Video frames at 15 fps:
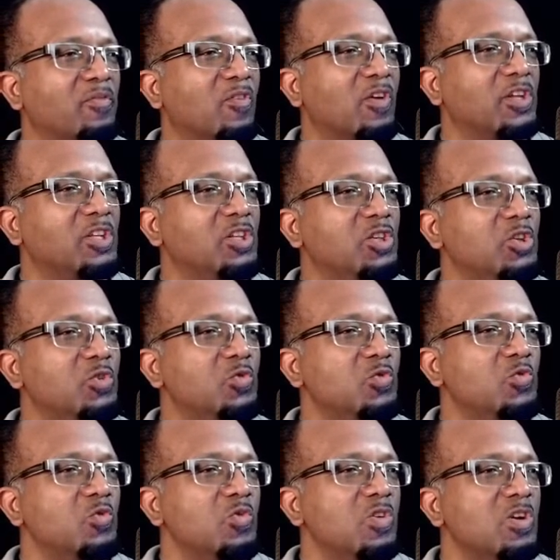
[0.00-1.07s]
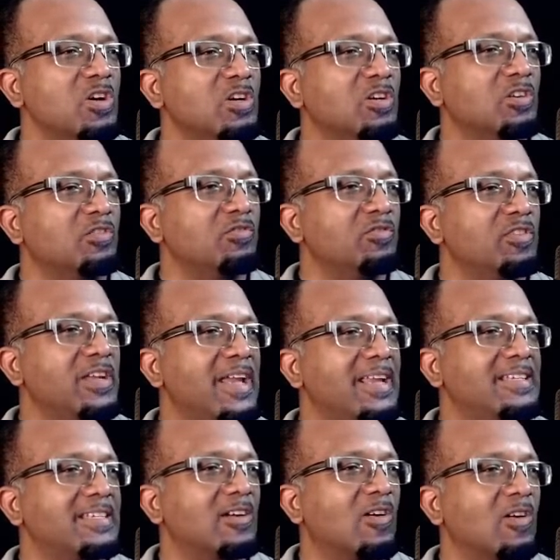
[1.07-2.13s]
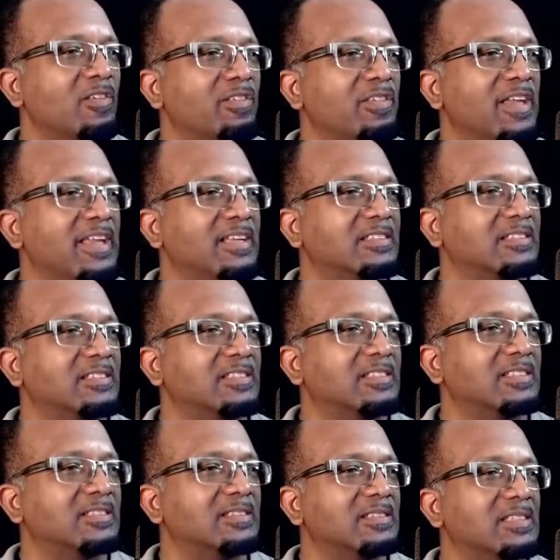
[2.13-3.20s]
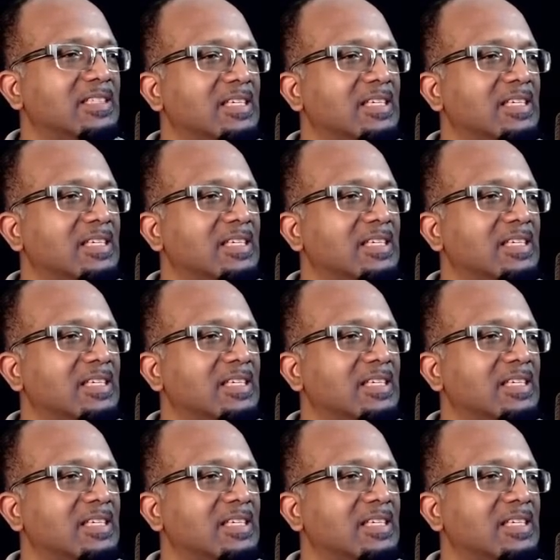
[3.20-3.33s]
for you created all things.